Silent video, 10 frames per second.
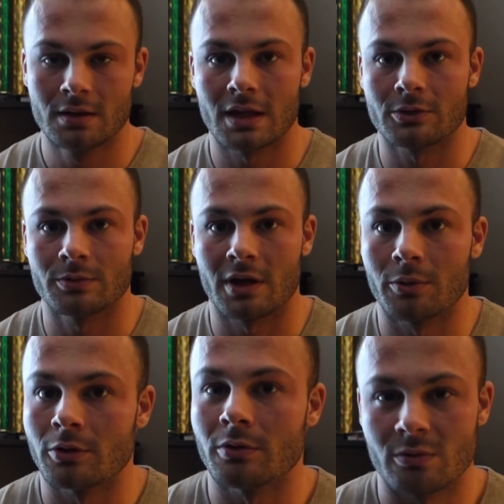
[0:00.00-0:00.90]
That's what I
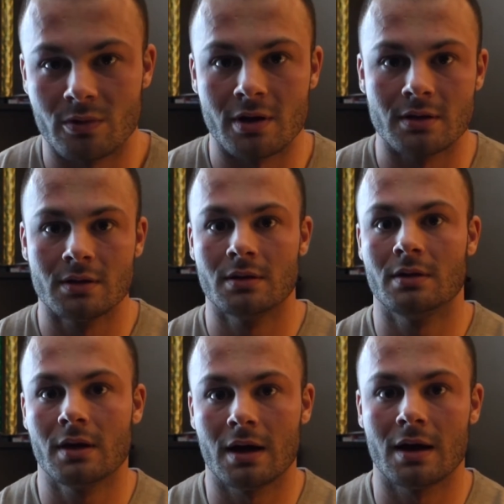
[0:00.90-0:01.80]
really want.
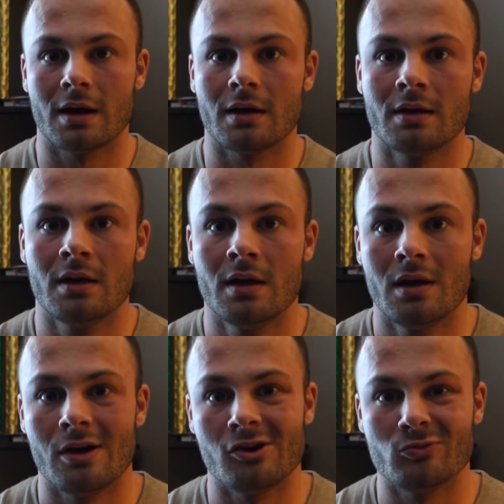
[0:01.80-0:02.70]

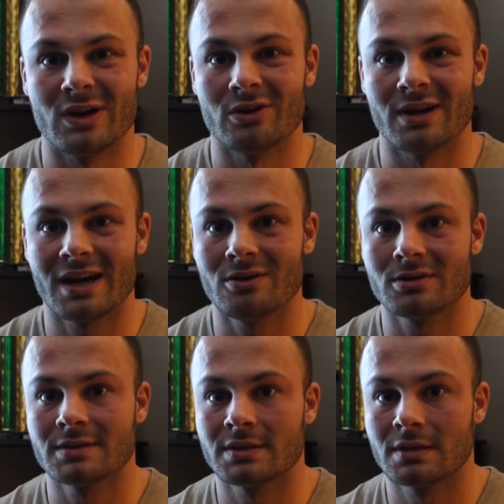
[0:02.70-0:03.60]
Own my own
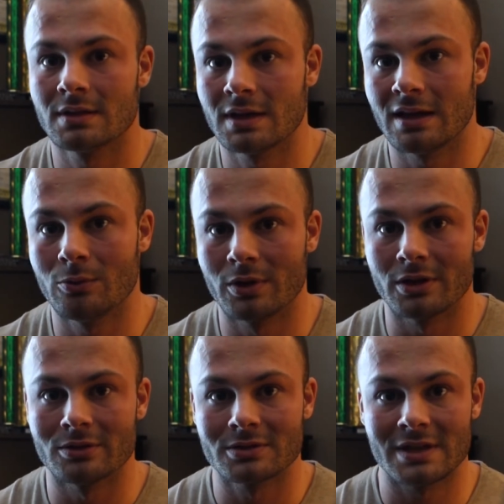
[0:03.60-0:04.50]
house in one of
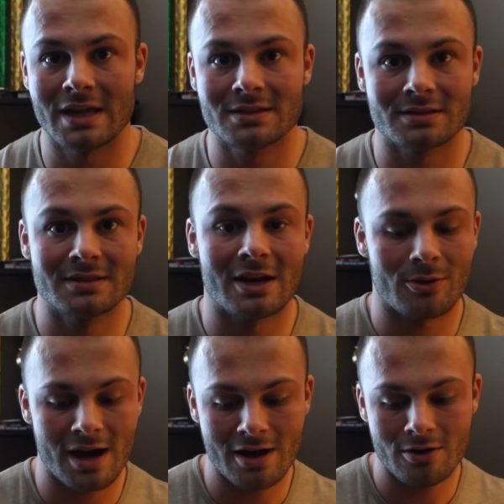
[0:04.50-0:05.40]
those states that's not
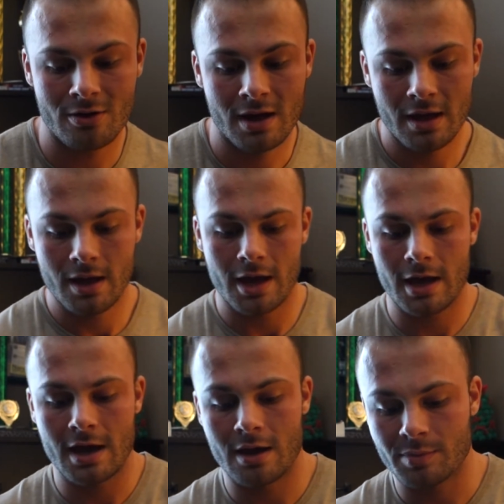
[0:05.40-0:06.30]
Ohio,
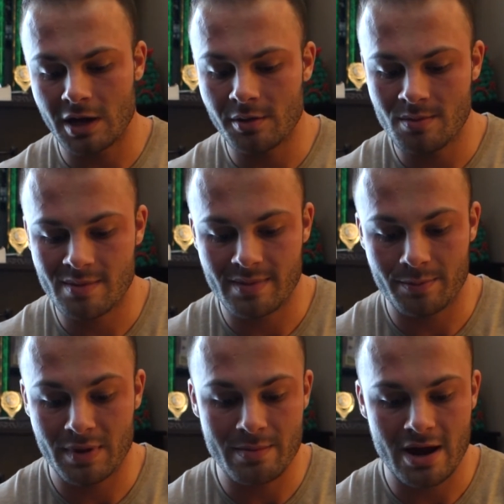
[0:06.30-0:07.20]
and probably even
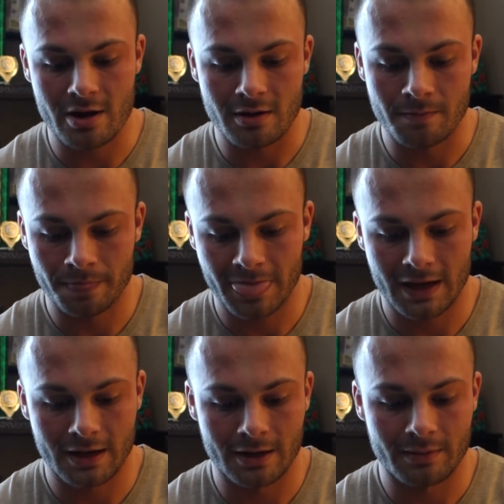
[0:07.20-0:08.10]
be married.
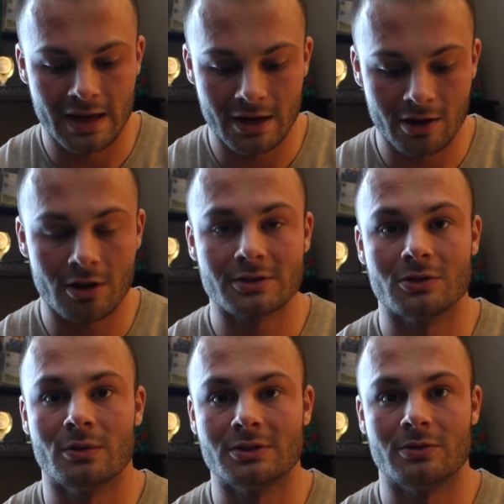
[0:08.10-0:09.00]
And I also
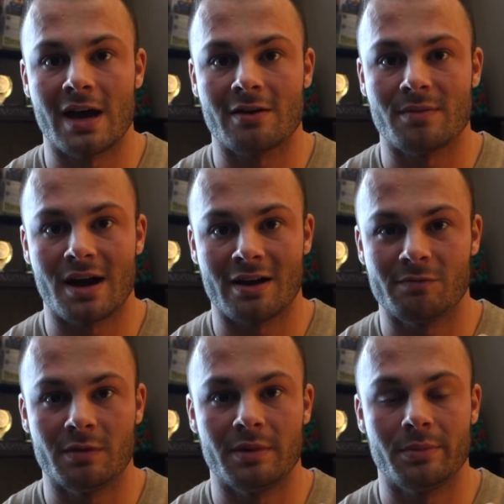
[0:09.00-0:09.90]
want to have my
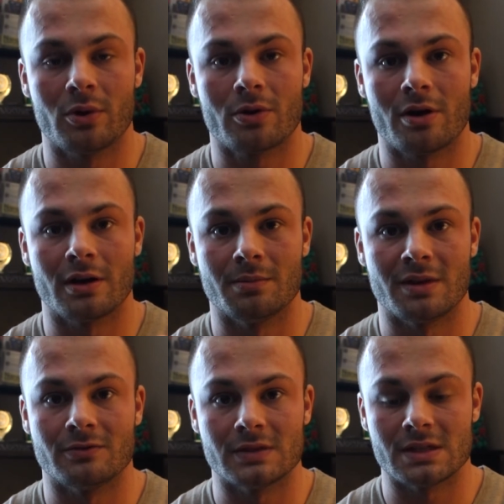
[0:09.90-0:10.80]
IFBB Pro card in
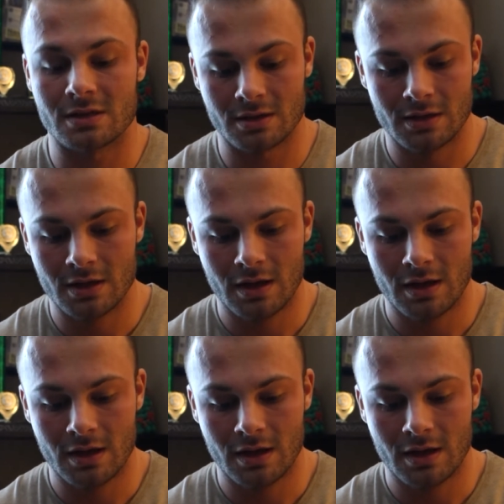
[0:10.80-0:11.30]
men's physique.